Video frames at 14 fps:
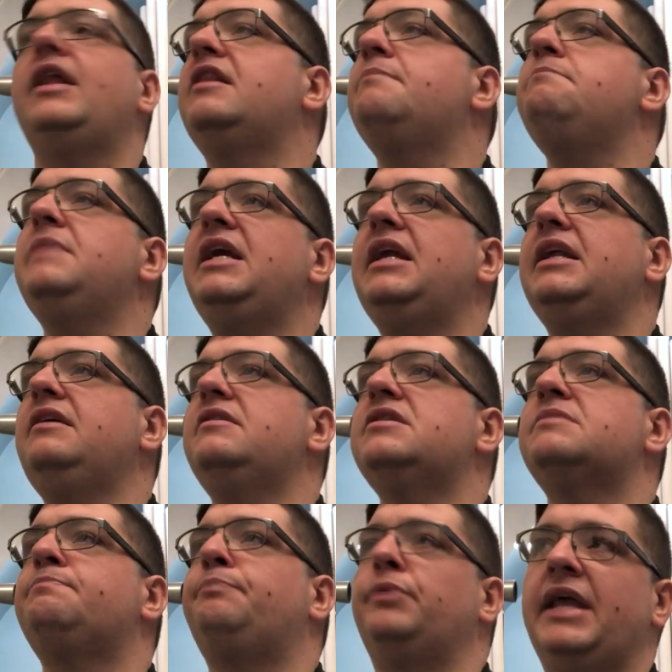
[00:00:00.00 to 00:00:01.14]
when the meaning
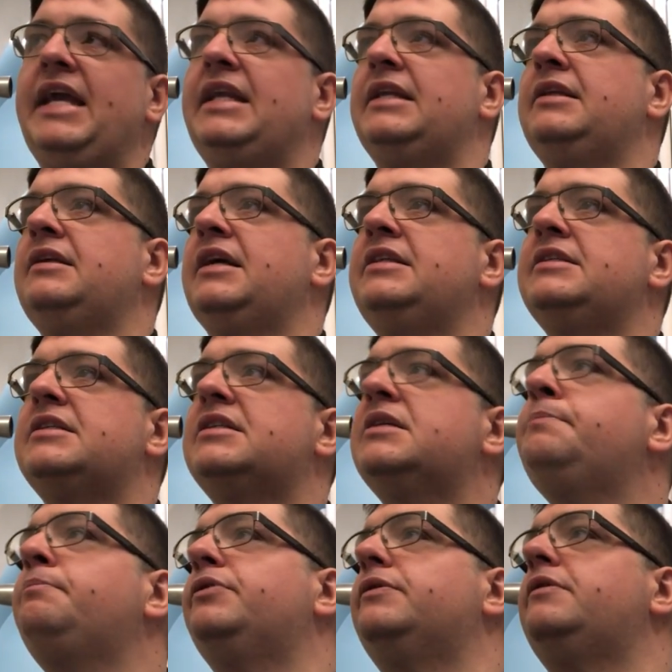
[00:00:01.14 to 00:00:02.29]
is blatant and
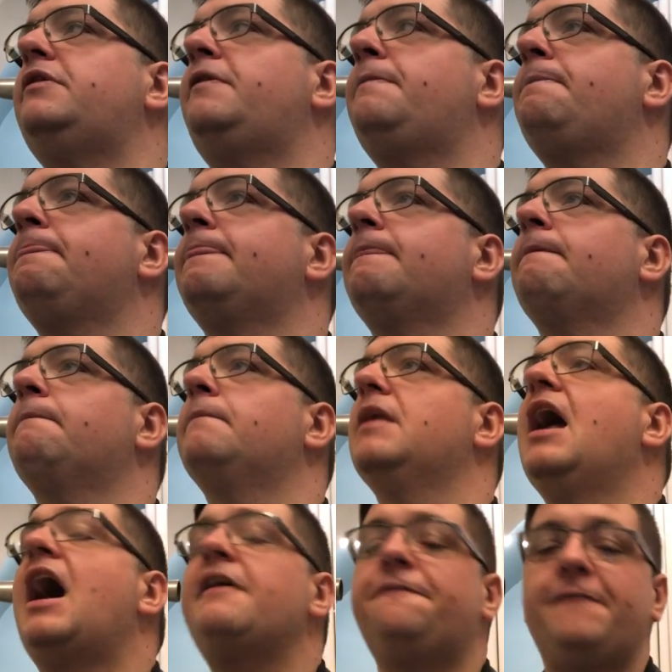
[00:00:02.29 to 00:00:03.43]
simple.
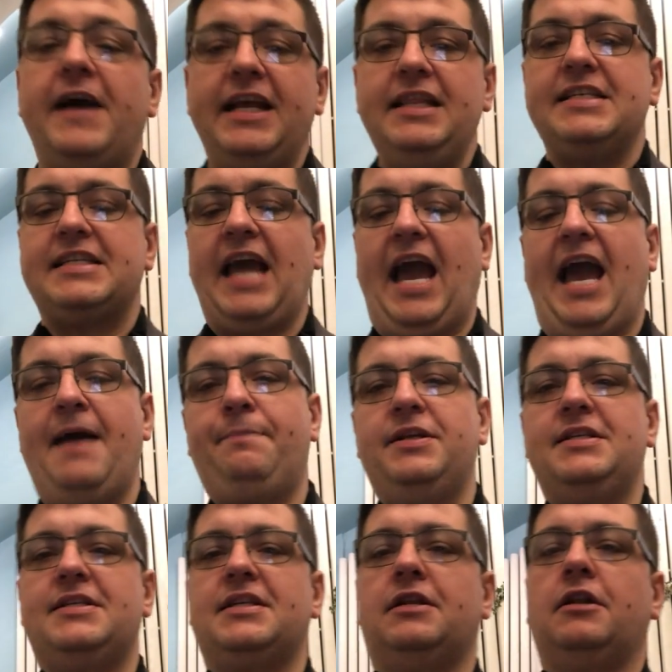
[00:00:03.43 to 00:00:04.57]
I find this
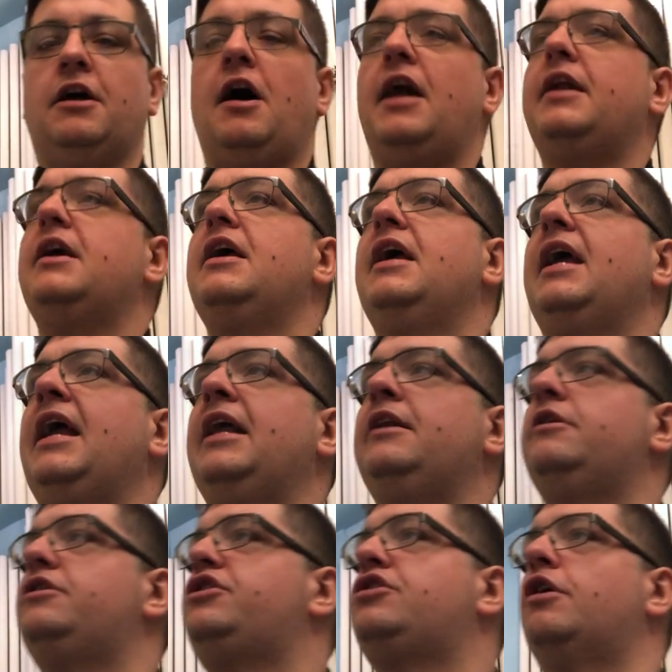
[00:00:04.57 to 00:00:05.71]
happens a lot
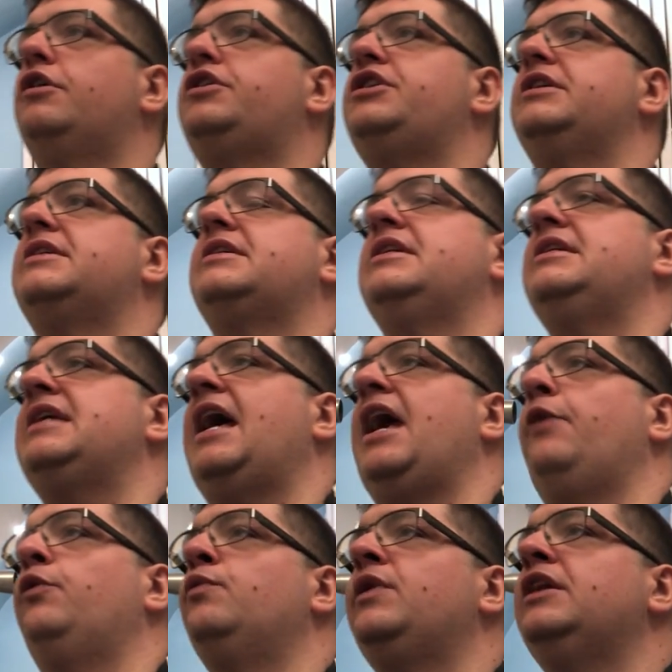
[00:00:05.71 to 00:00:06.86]
in churches today
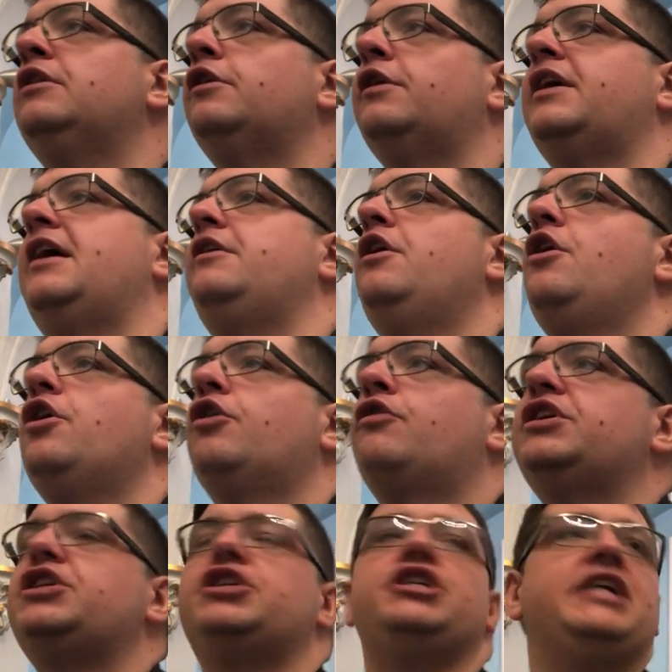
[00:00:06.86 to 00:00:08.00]
when we look at
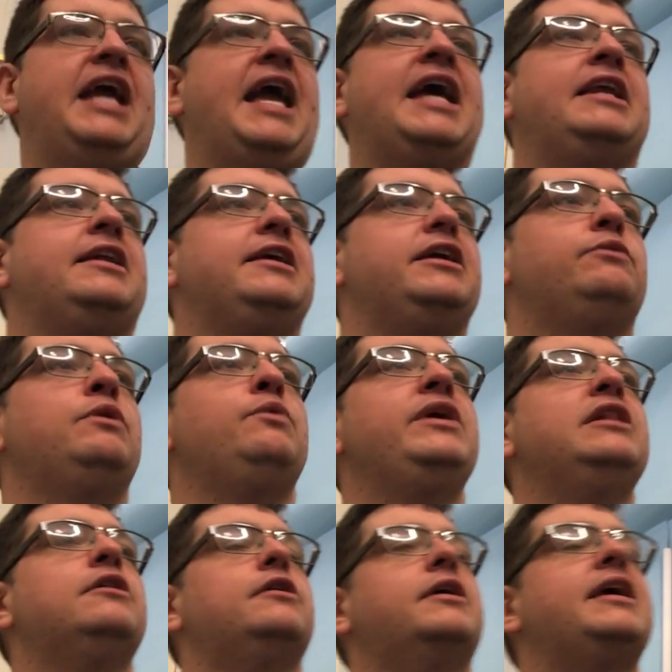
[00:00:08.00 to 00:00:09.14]
Christianity, when
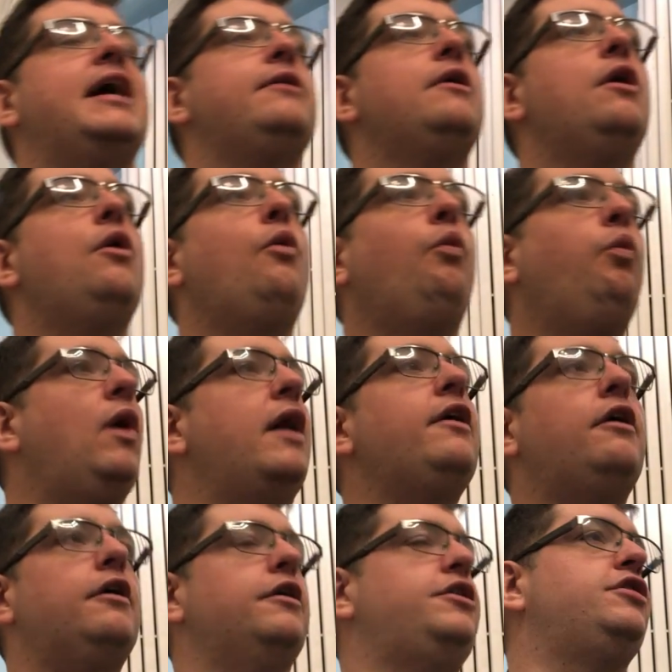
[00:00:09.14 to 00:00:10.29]
we look at what
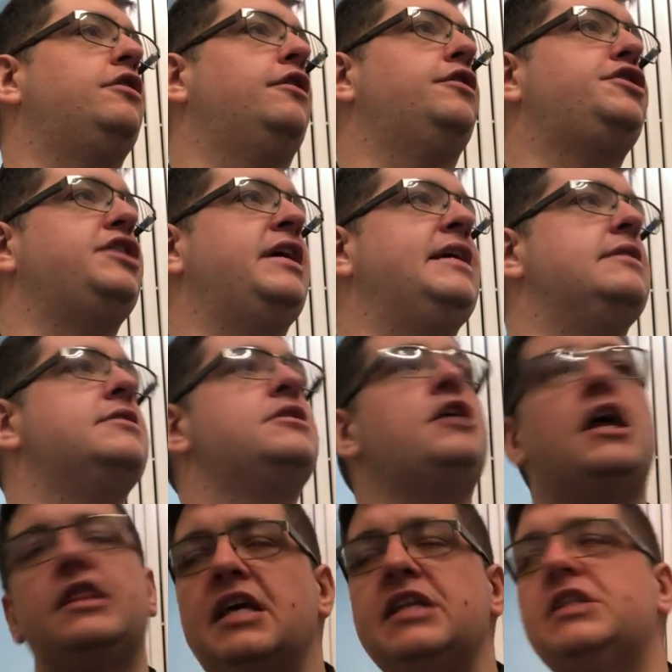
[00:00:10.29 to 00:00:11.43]
our church is,
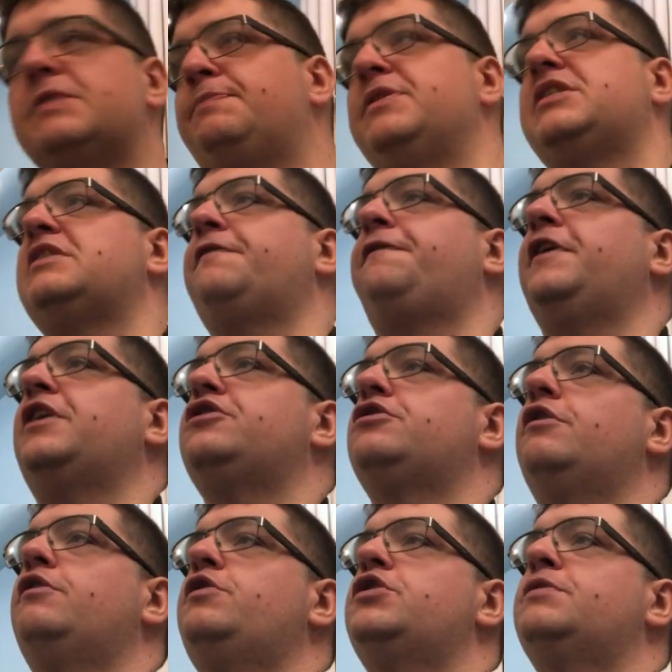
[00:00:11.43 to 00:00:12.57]
not this specific
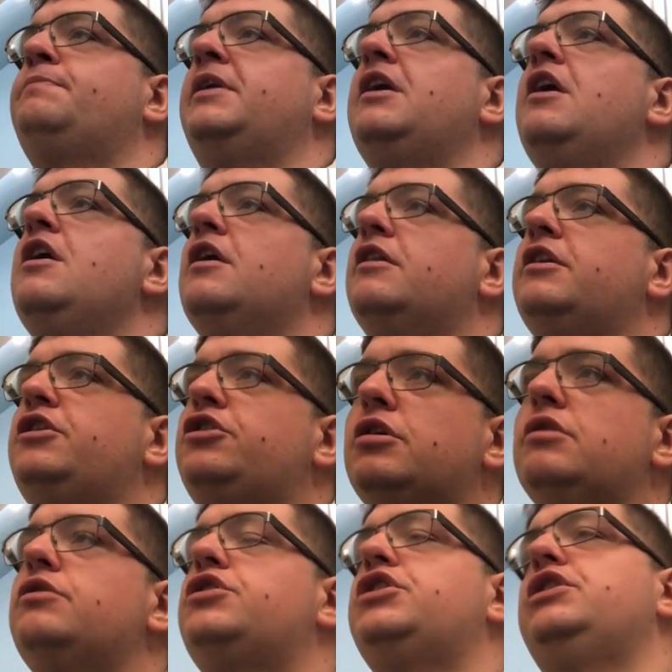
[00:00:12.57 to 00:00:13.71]
church, but the
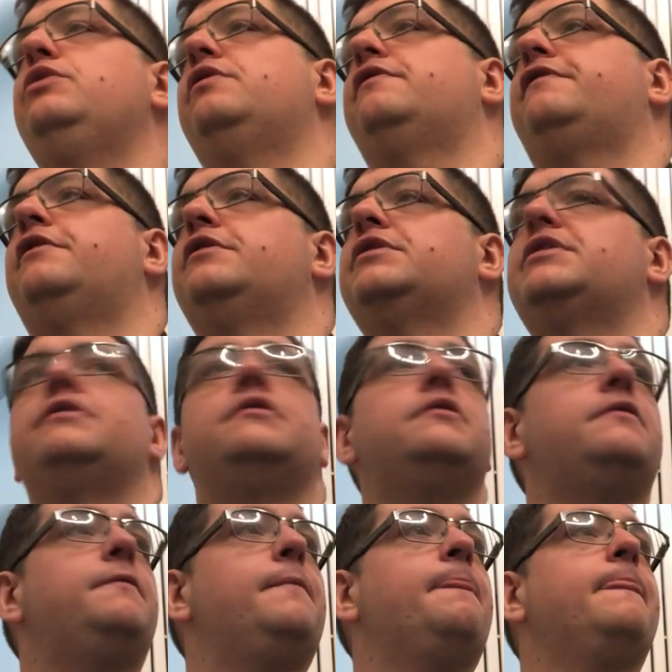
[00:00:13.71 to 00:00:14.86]
church universal.